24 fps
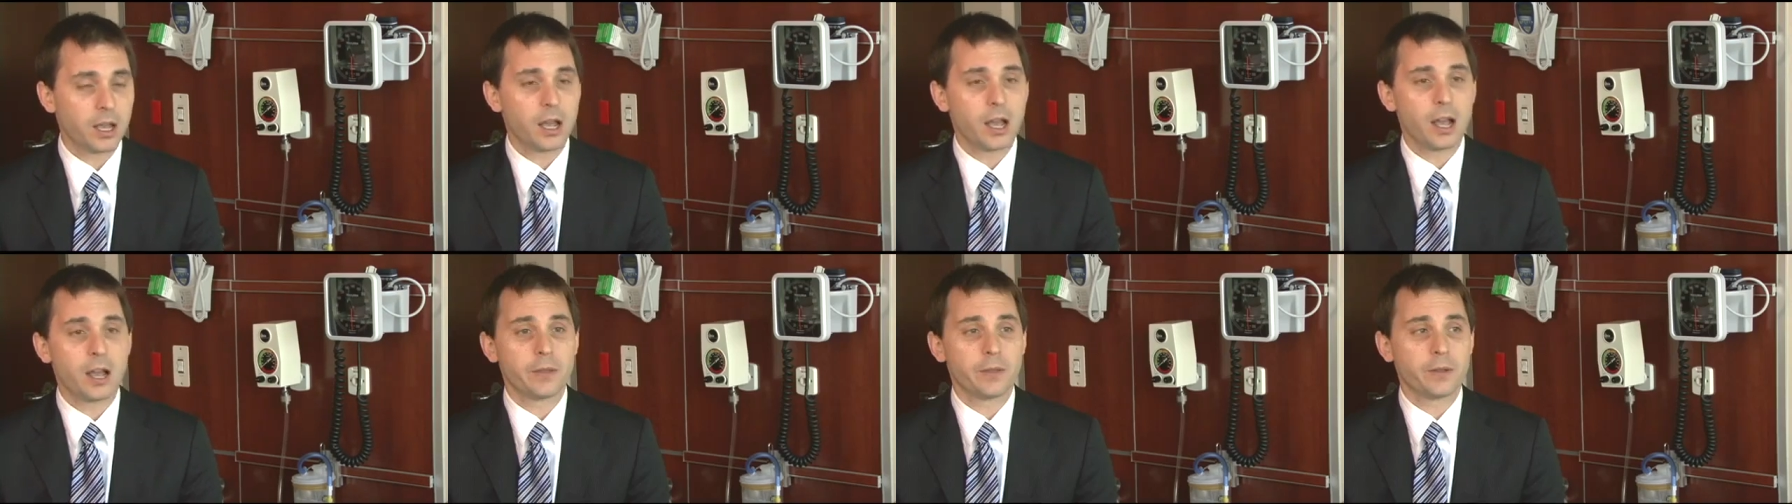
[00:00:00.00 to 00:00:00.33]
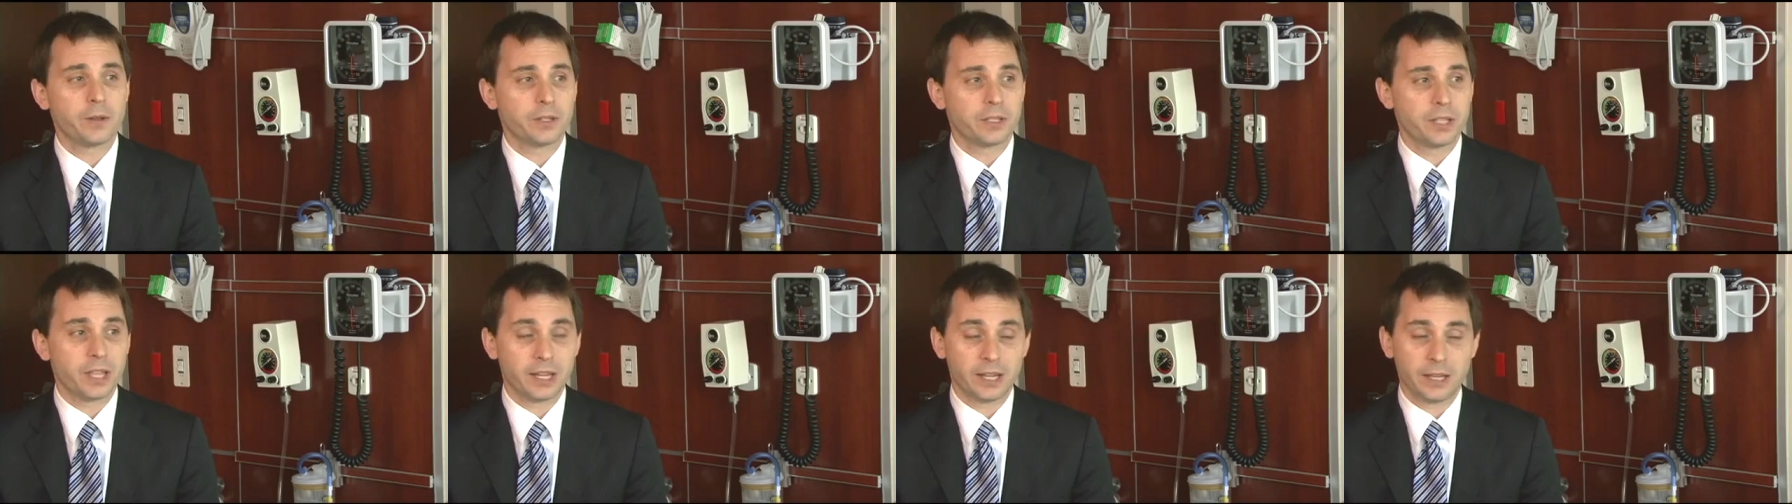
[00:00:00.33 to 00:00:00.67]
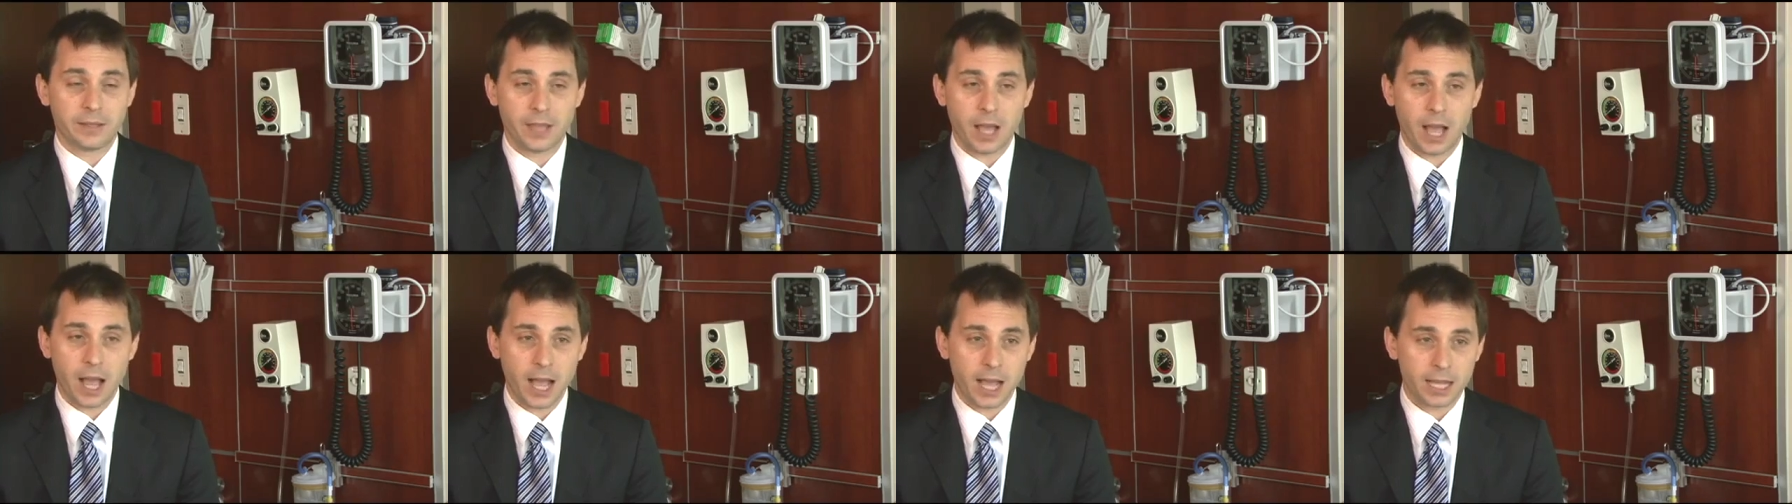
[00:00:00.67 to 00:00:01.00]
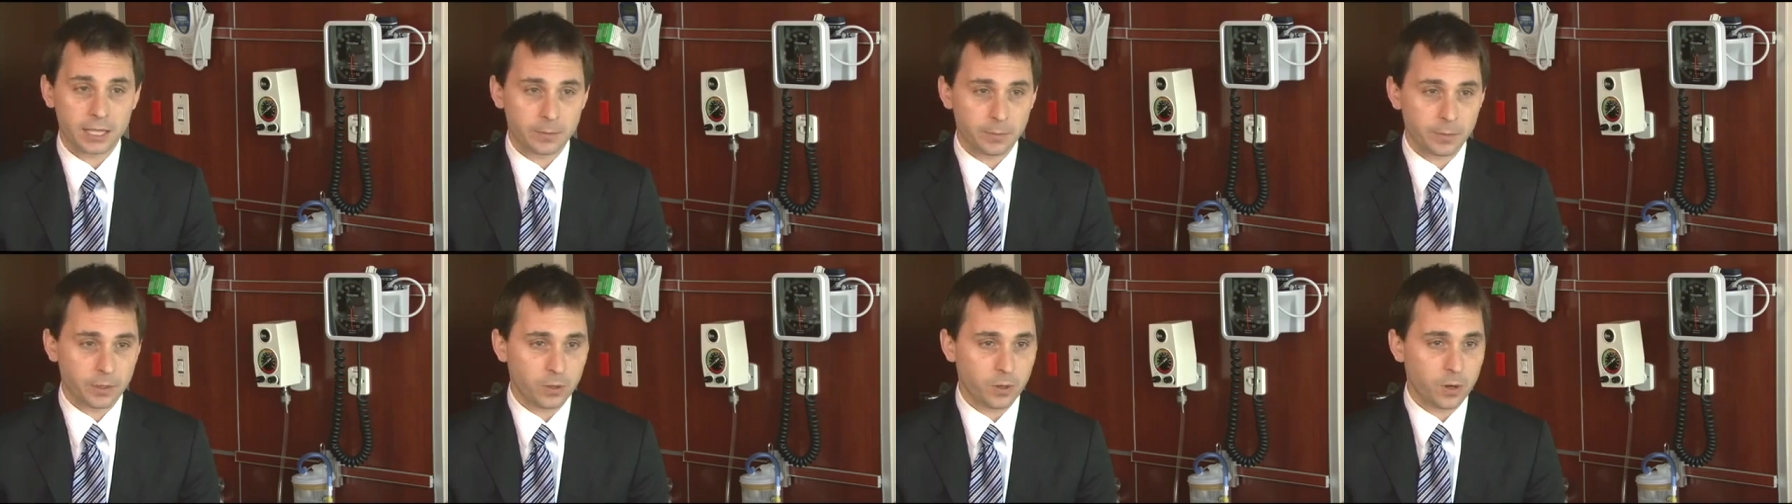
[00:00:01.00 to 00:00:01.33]
Uh, they're staying in the
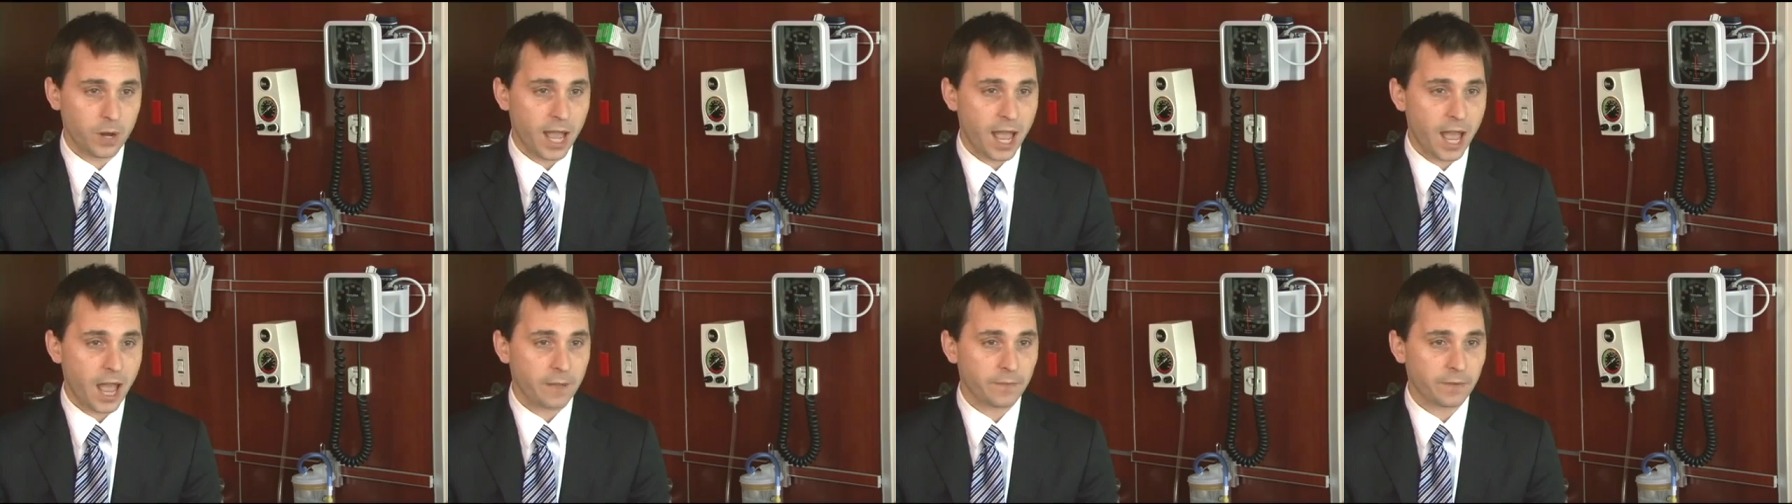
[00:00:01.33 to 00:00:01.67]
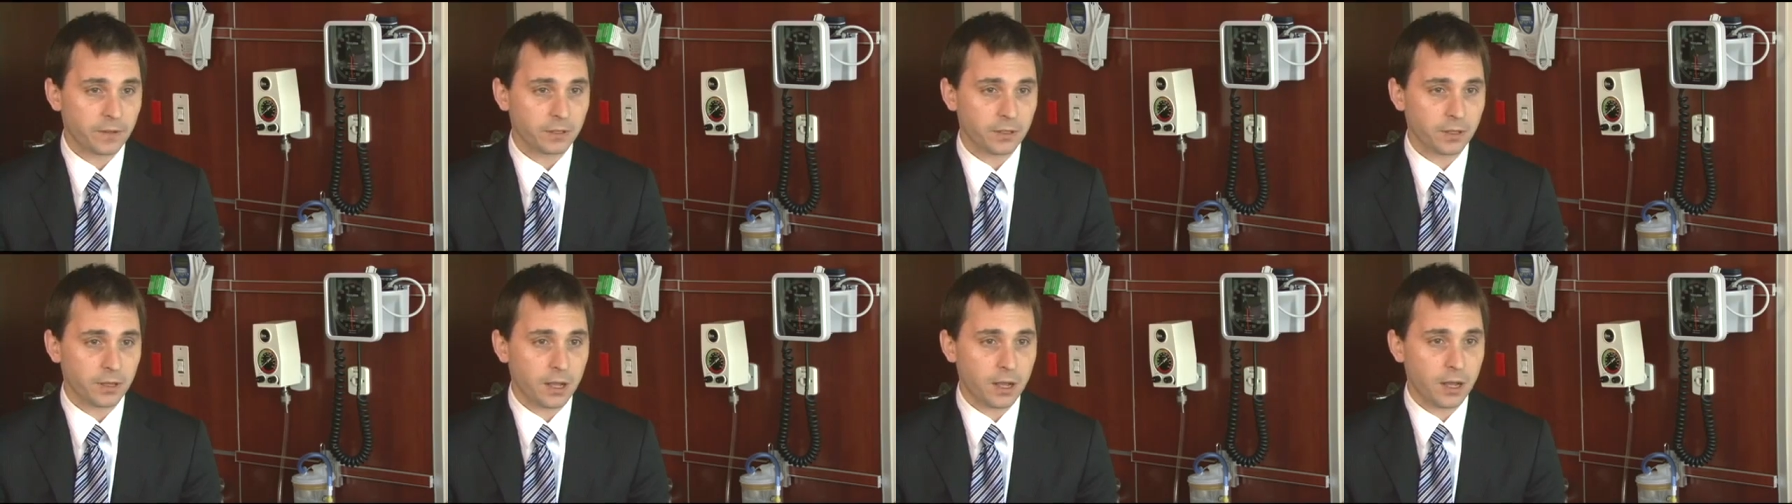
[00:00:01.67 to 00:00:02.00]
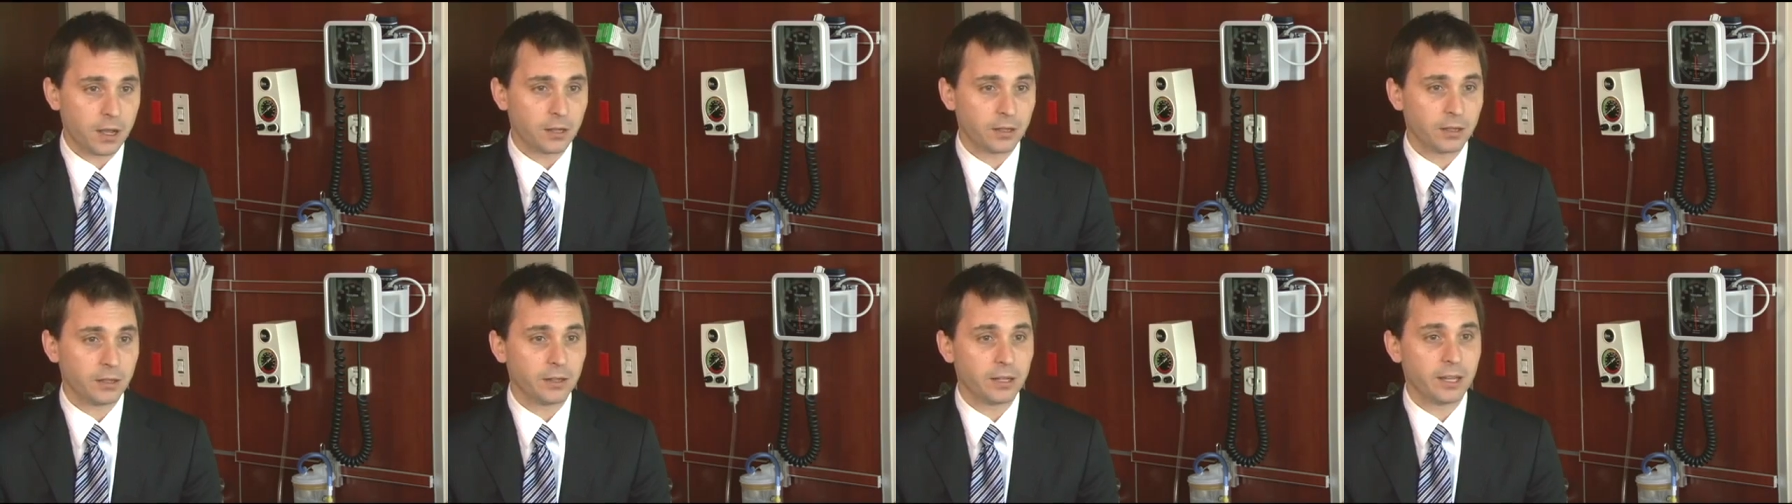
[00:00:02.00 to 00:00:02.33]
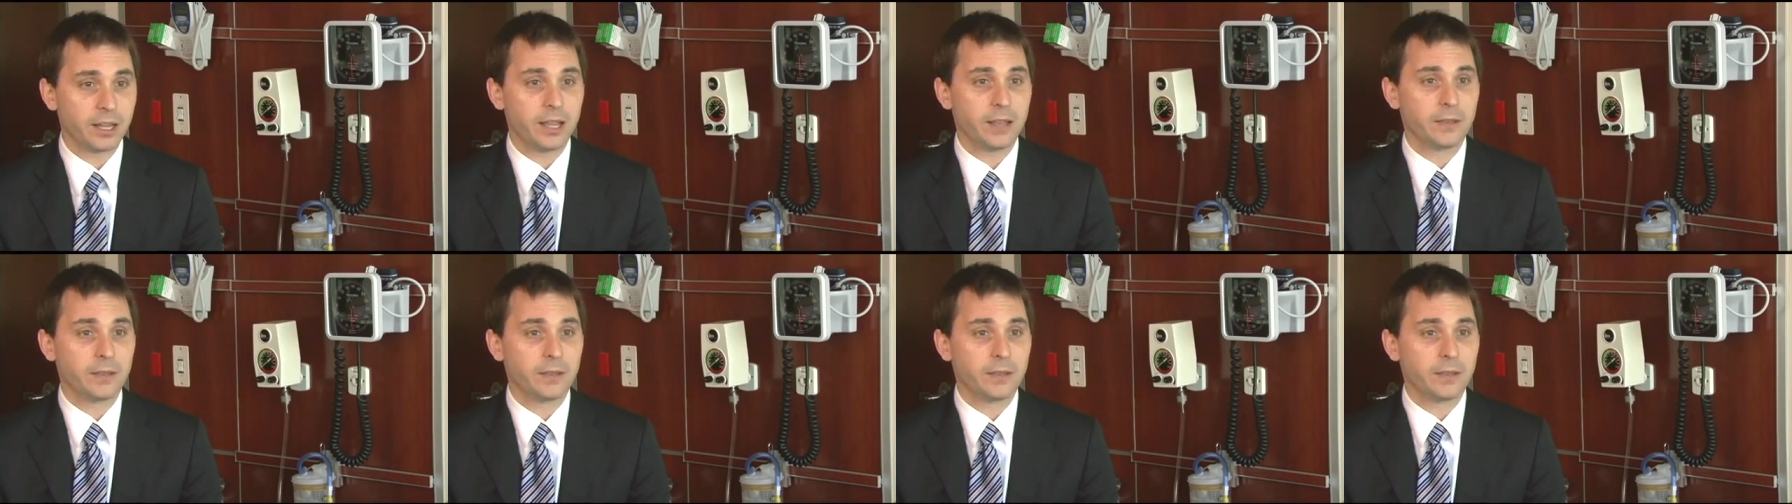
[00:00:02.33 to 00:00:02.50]
hospital half as long,